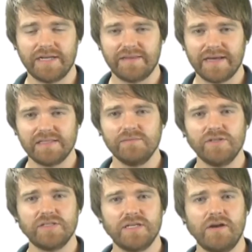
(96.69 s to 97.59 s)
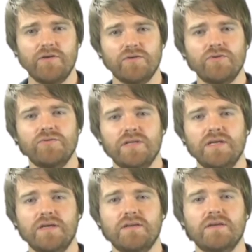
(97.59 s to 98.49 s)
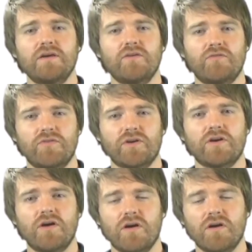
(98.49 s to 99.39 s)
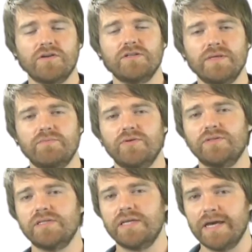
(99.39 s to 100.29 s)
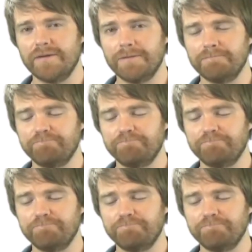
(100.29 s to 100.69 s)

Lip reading: That's a material you need for the car to be put together.